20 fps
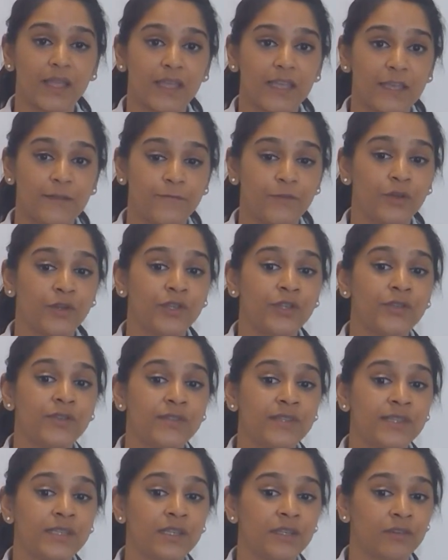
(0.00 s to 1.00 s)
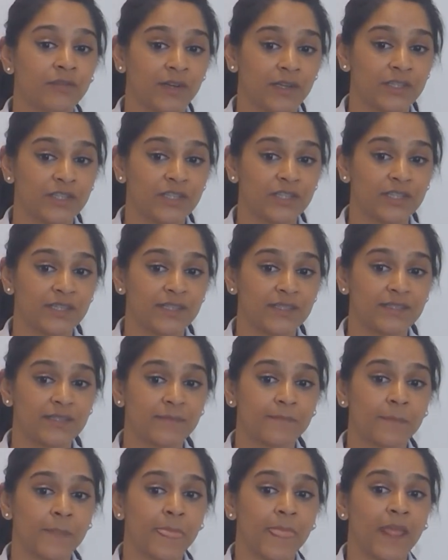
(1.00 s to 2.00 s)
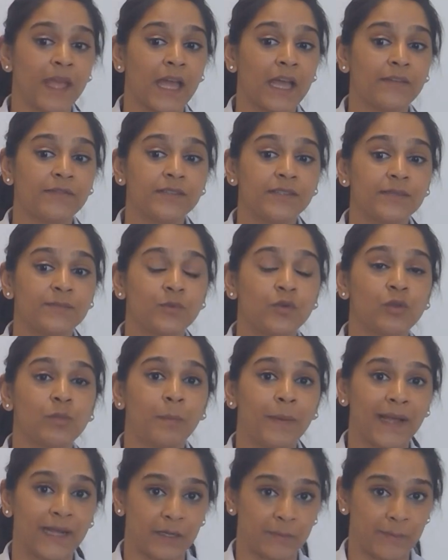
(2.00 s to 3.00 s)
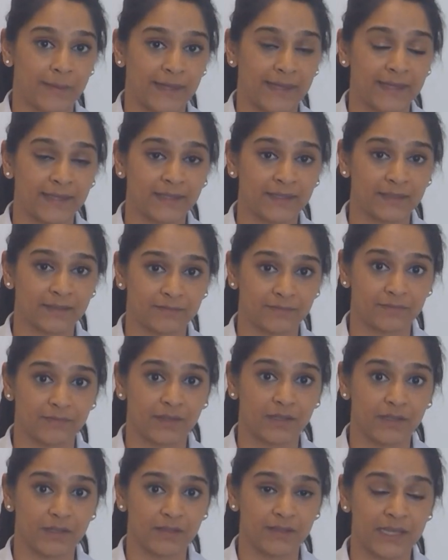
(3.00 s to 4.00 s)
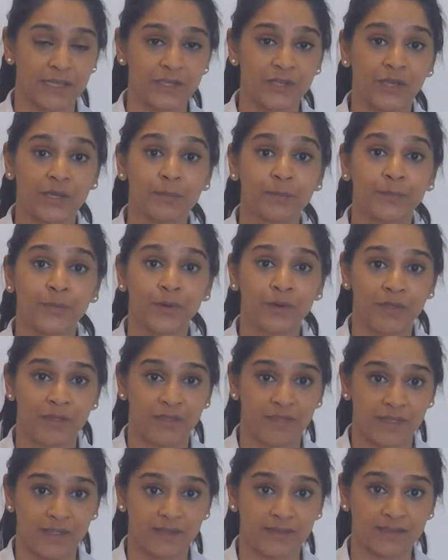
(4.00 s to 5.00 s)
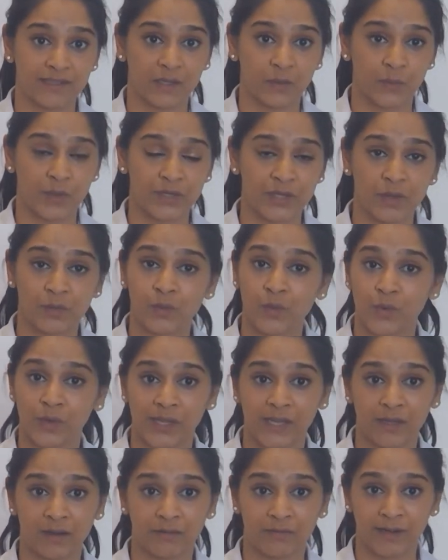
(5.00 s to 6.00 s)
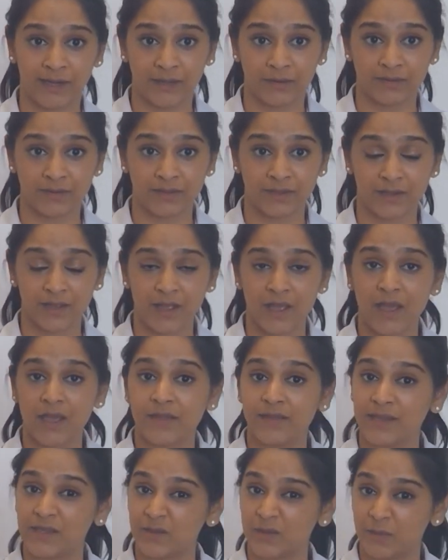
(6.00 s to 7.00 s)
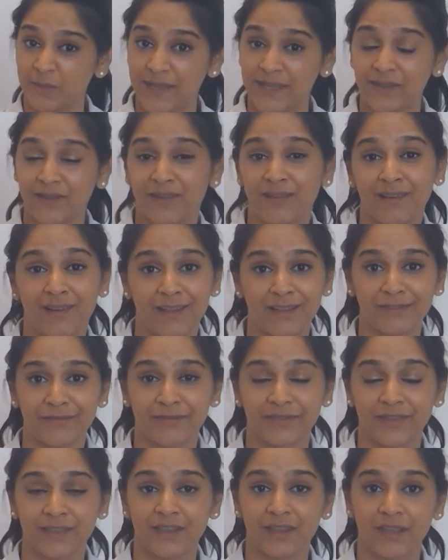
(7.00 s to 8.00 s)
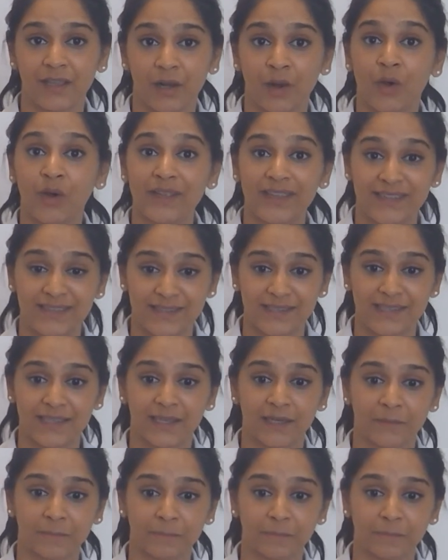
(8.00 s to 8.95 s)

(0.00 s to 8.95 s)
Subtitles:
If you're using crutches, have a small backpack that you can put things in when you're walking around. This will make your life a lot easier.